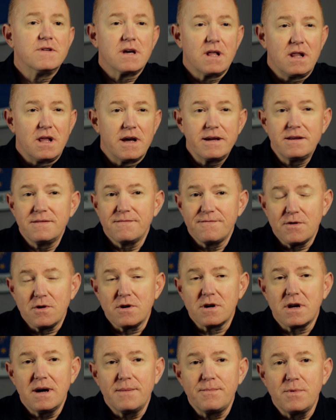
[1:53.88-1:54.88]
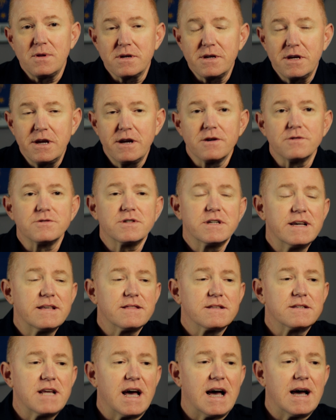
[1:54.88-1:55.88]
to Clayton for a couple of years. And at
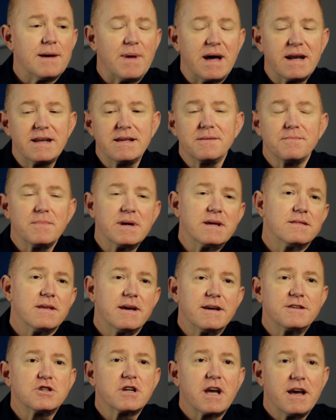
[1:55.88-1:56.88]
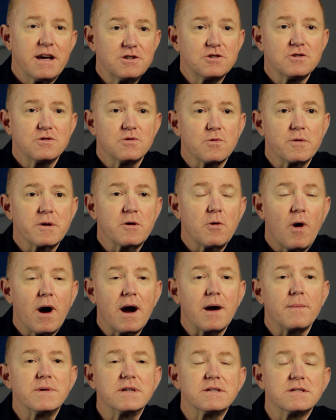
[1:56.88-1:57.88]
the time, I didn't meet the educational
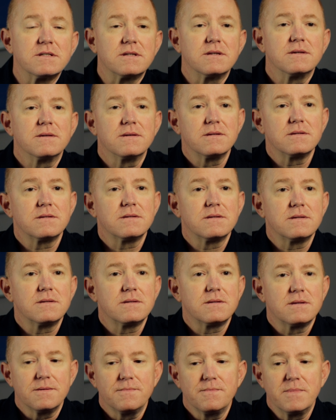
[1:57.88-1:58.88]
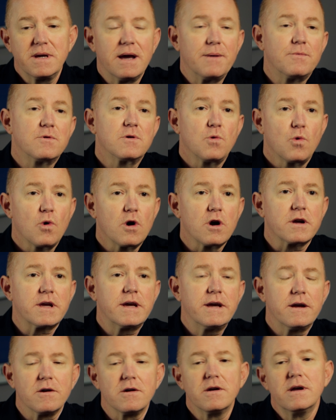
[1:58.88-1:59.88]
requirements to, to be able to work
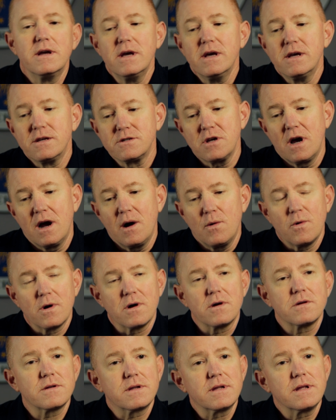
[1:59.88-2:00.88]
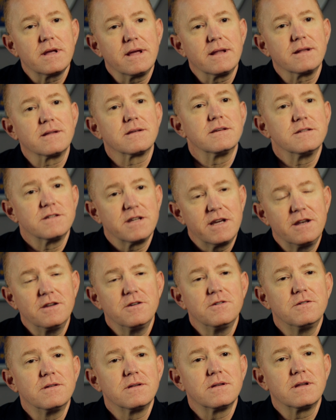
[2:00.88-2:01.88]
here. So I worked and
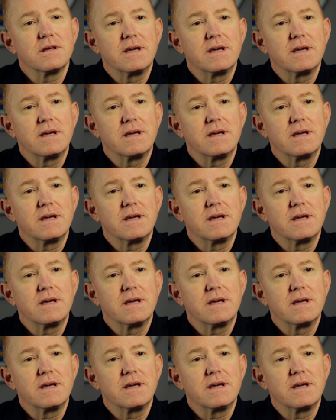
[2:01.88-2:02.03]
continued to